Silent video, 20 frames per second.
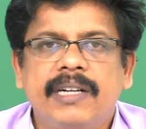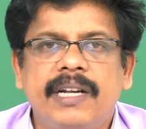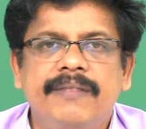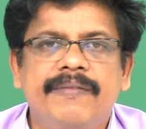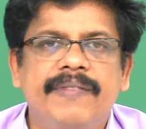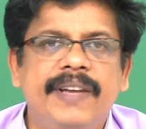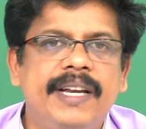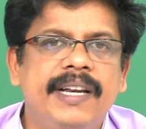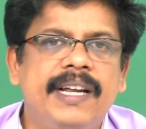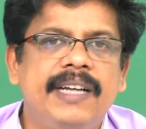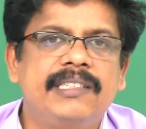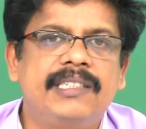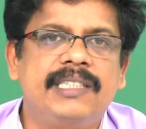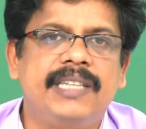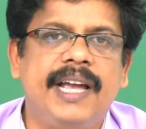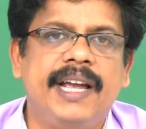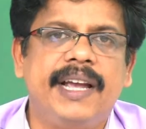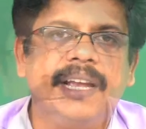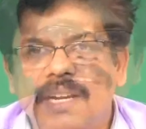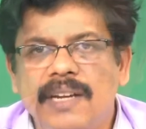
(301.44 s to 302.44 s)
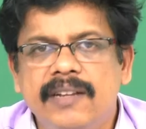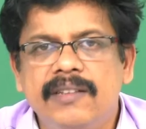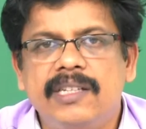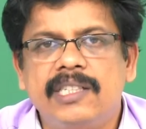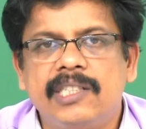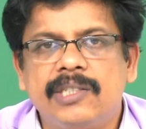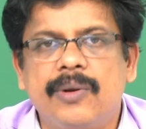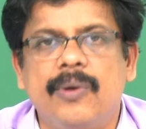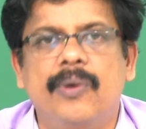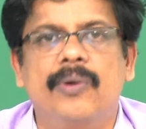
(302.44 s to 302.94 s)
convenience sake in
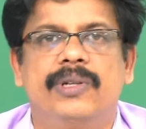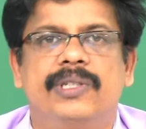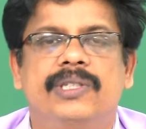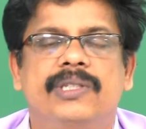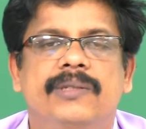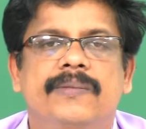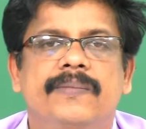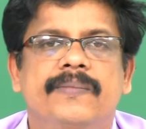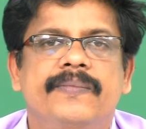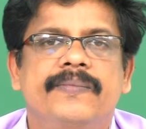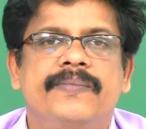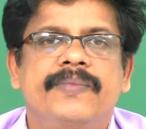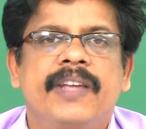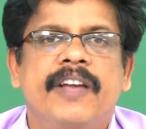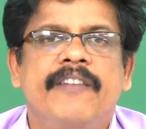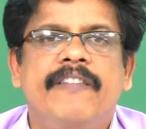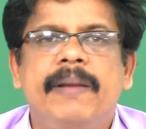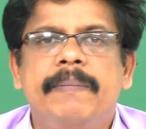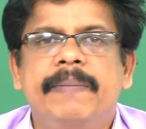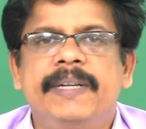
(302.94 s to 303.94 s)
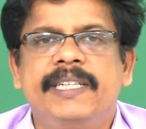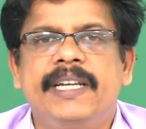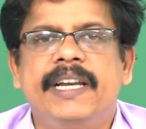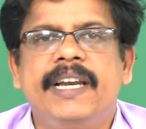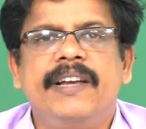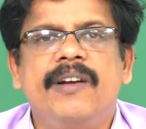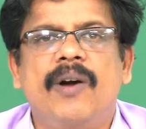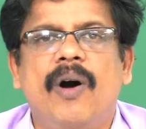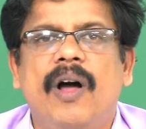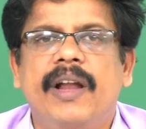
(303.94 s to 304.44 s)
this course we will be
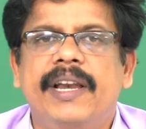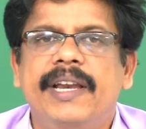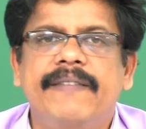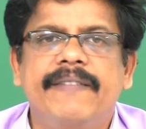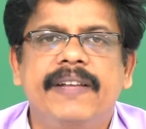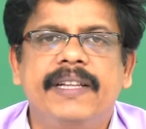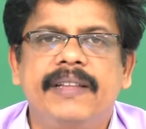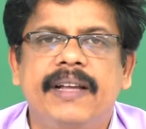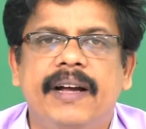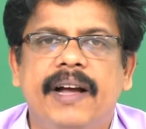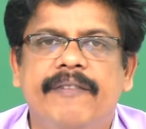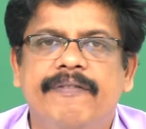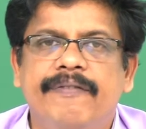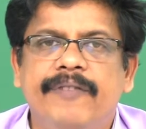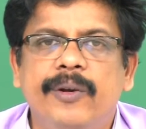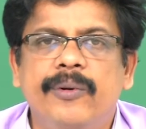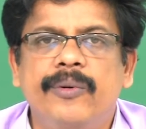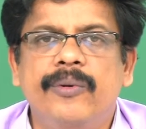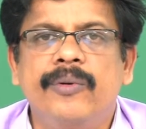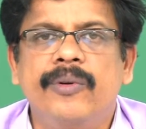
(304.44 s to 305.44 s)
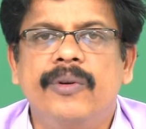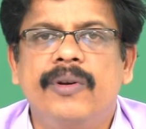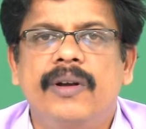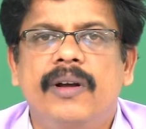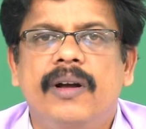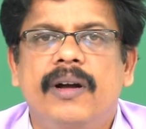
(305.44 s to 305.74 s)
dealing only with a few